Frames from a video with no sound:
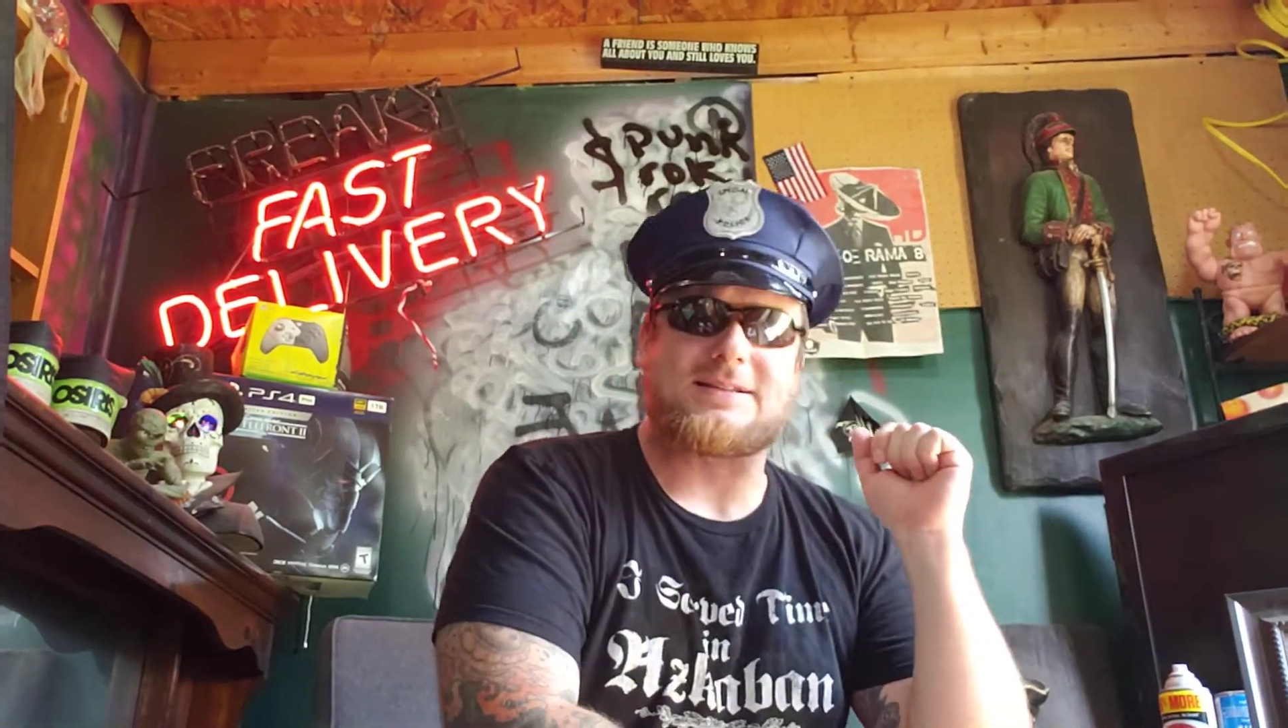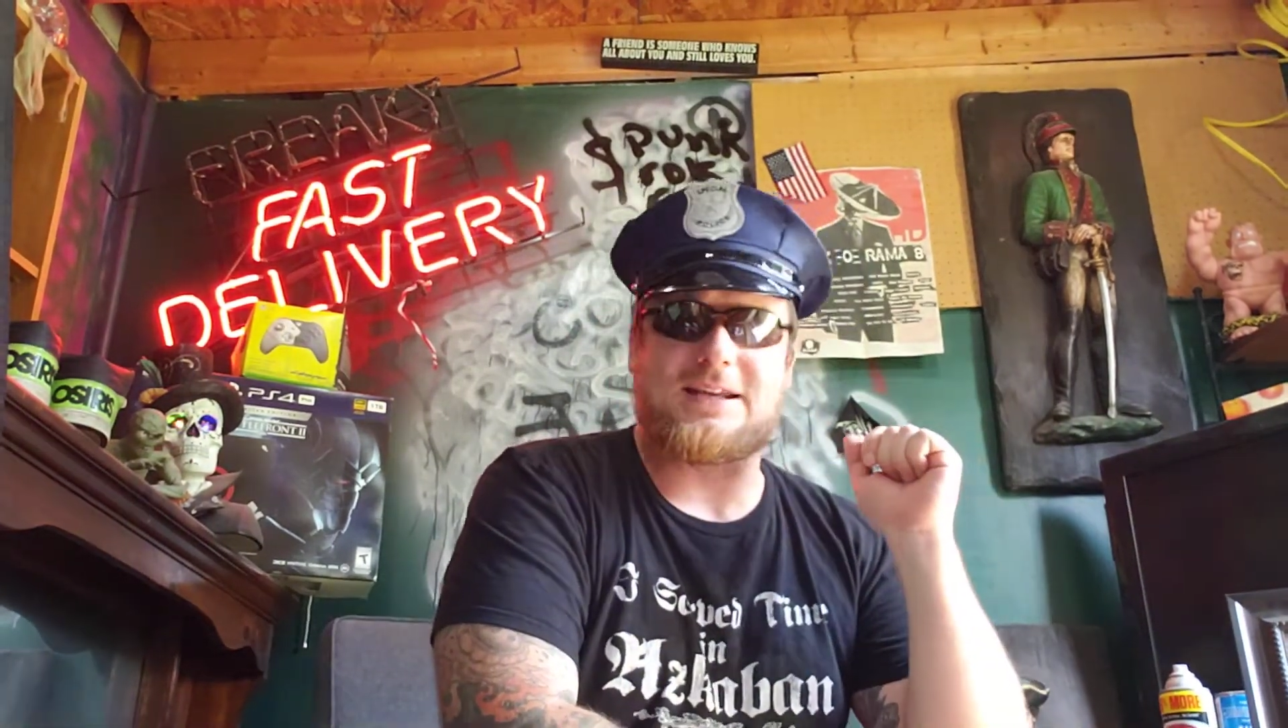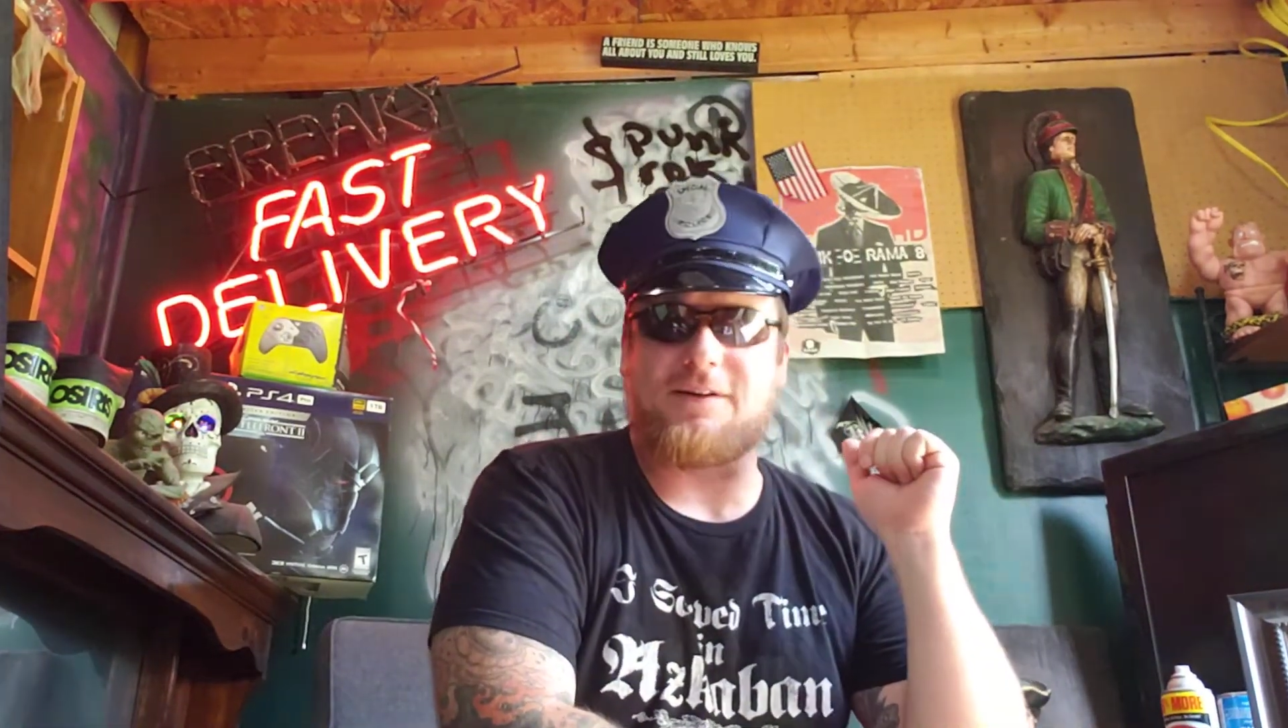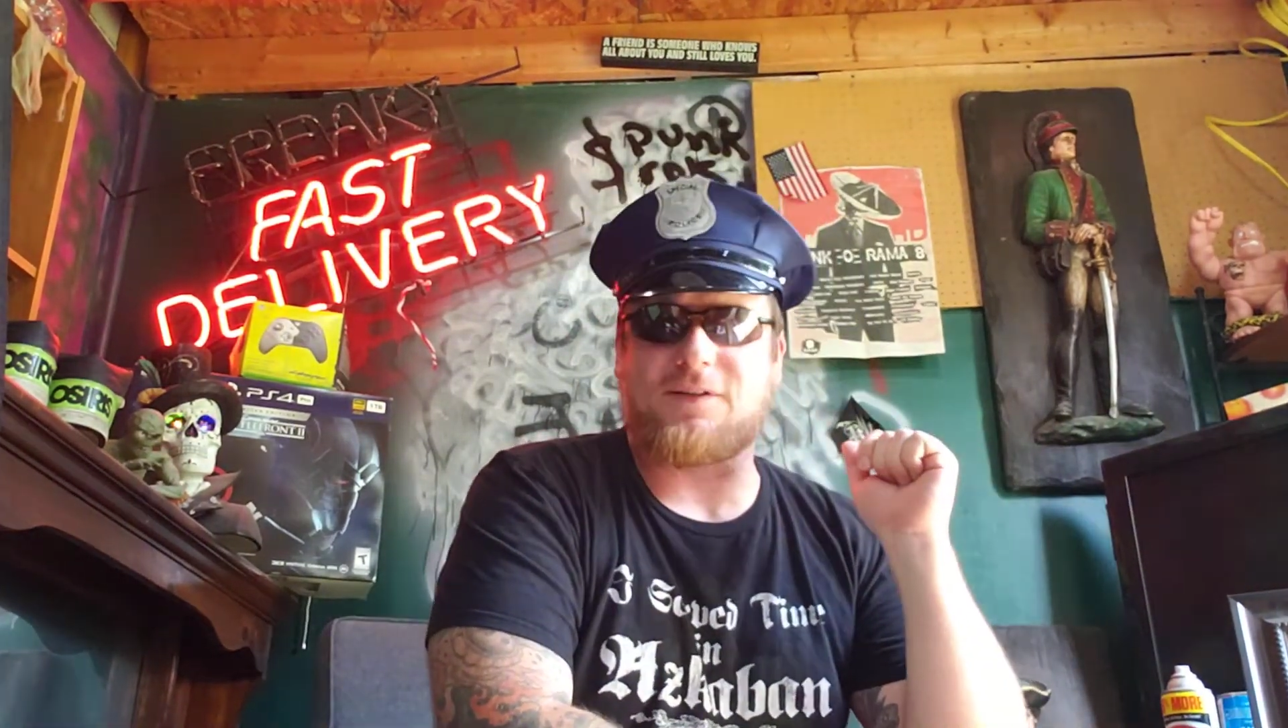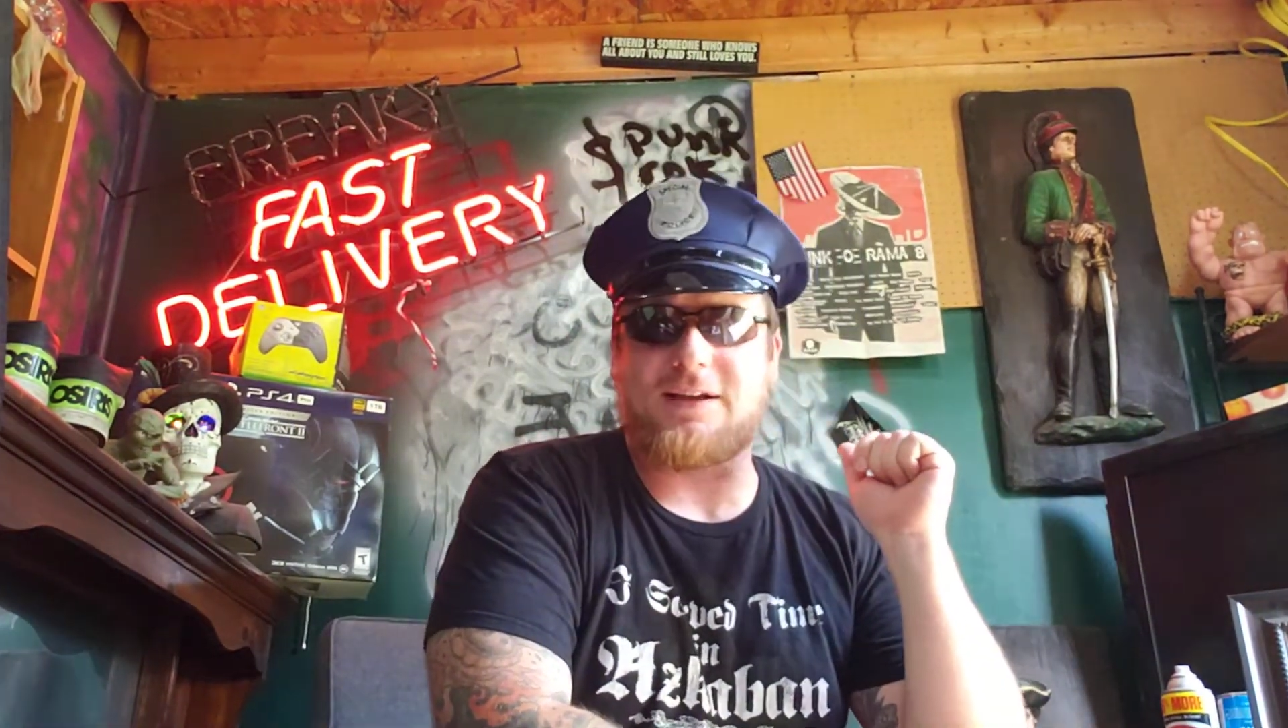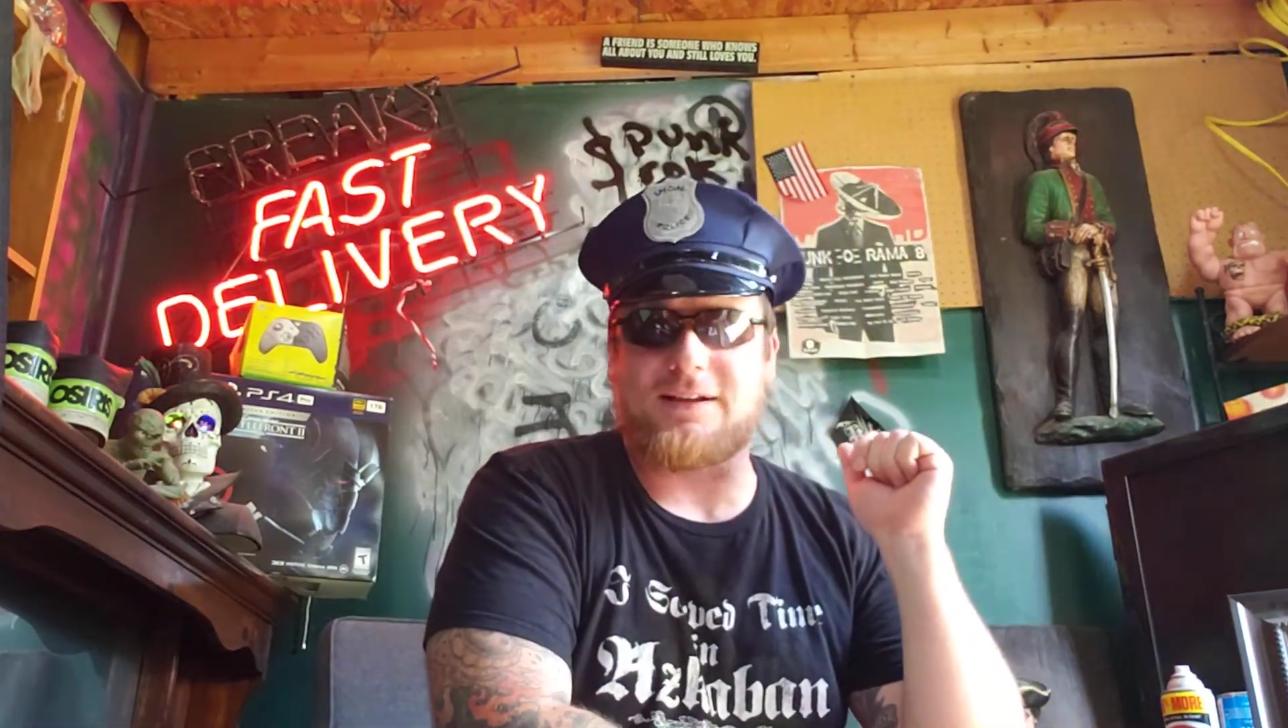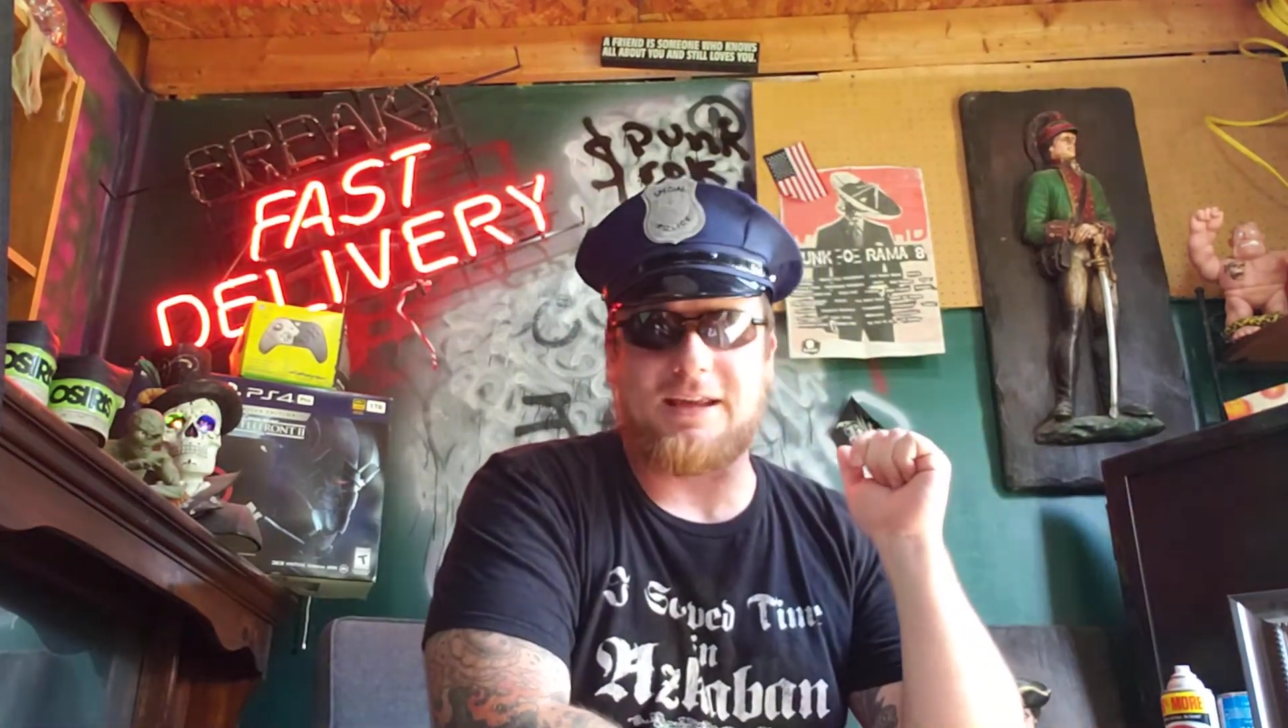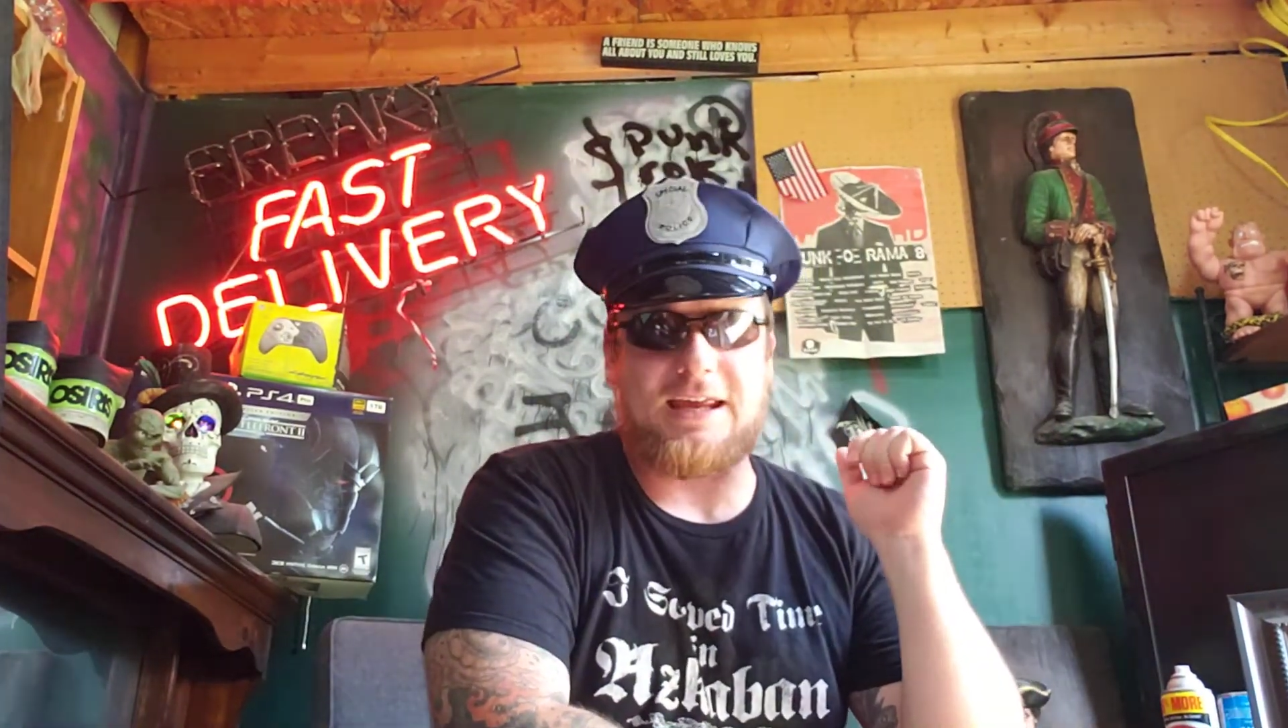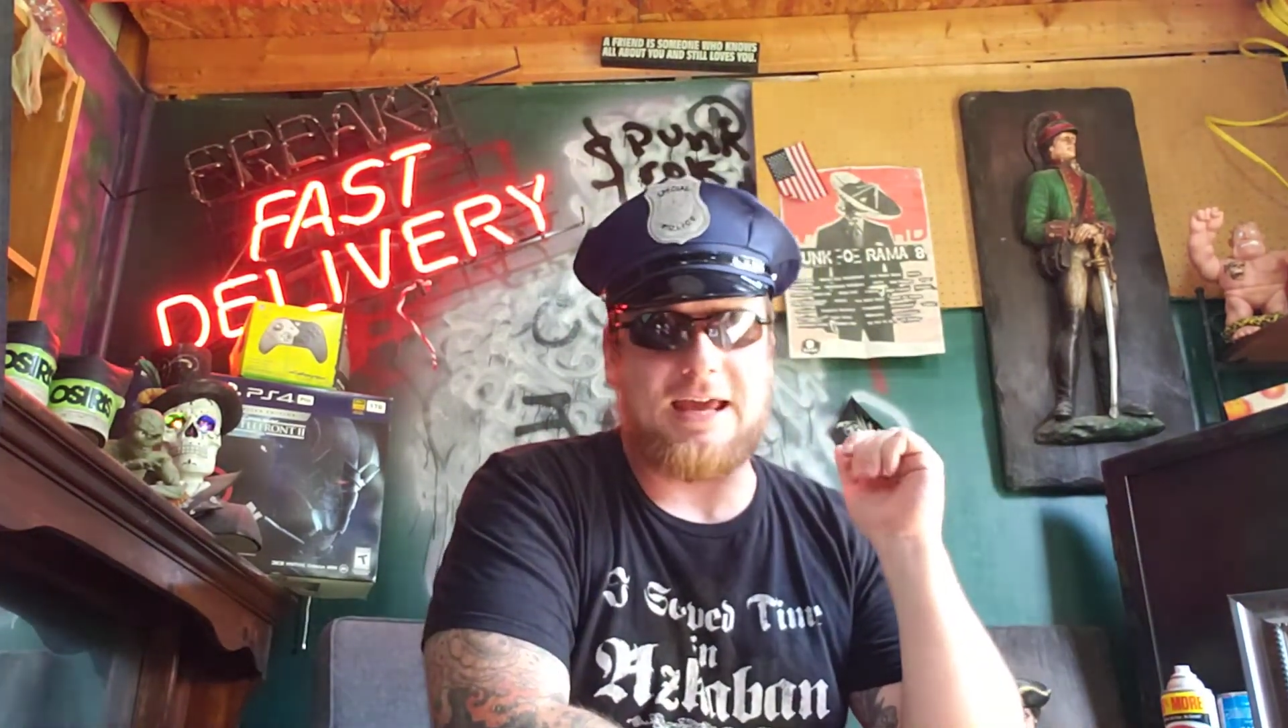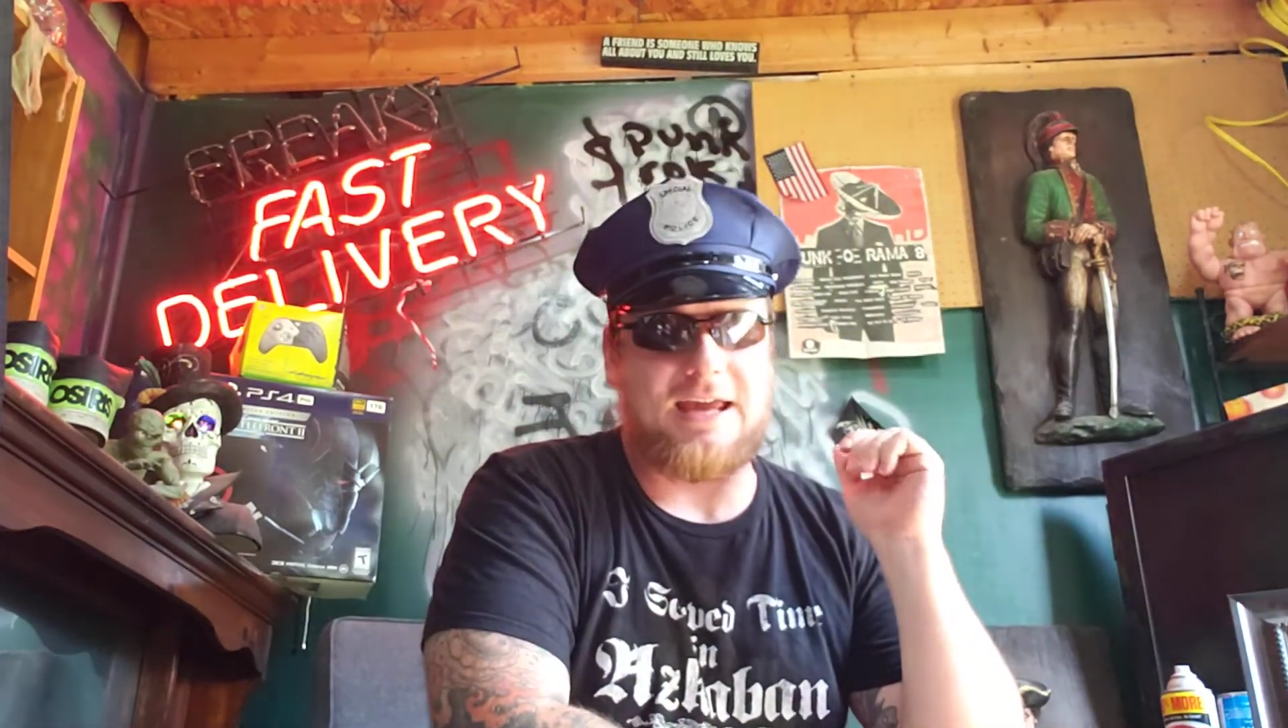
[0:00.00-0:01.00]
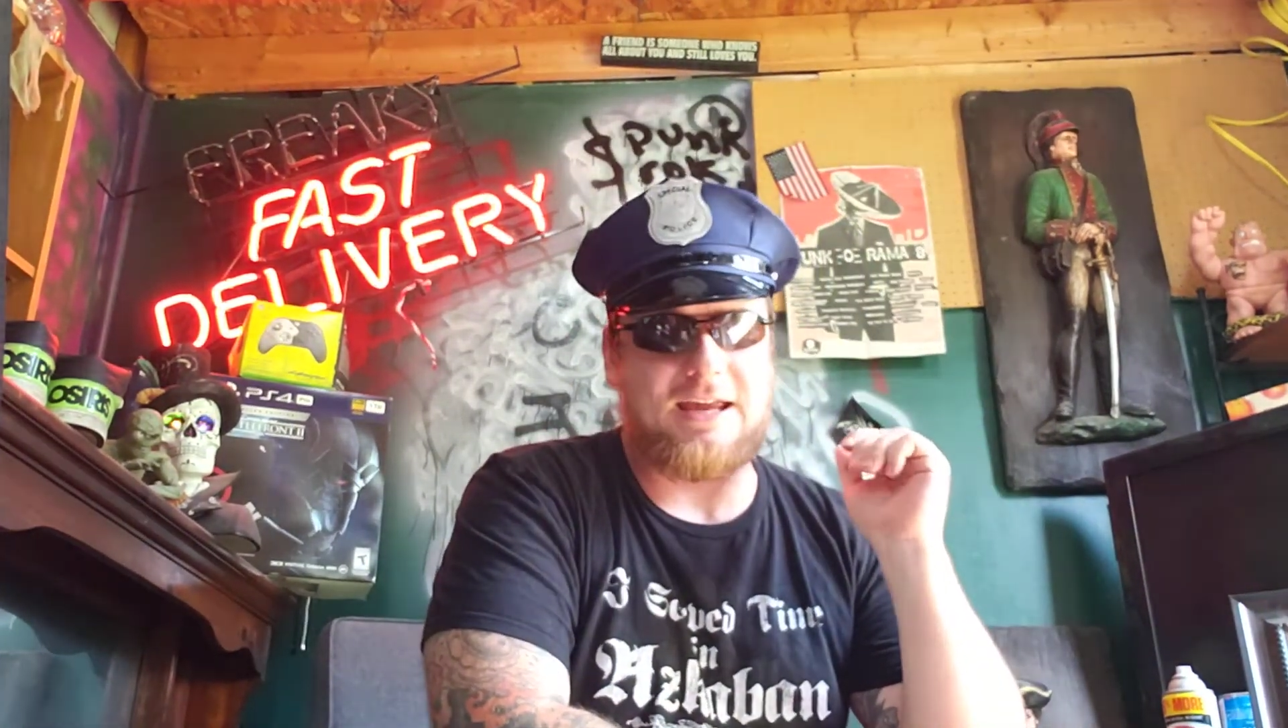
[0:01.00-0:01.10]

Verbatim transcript: definitely